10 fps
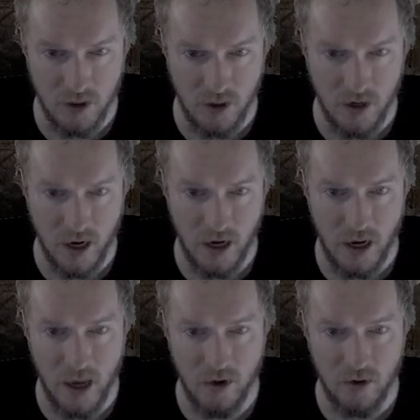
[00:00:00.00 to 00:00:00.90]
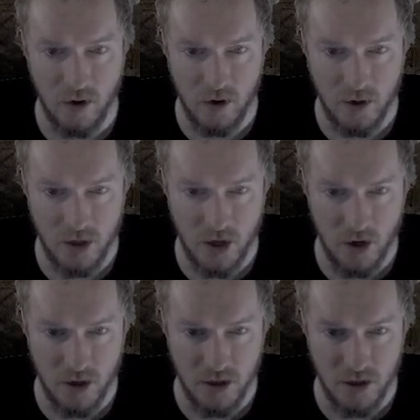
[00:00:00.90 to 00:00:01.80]
So you got to gather all your
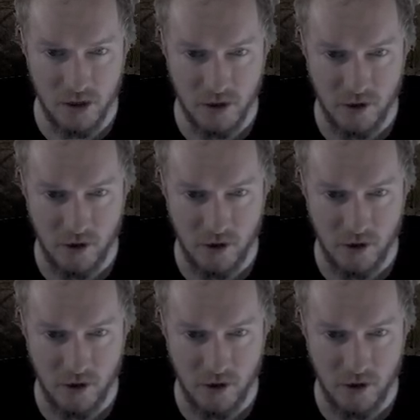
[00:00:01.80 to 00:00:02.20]
charges.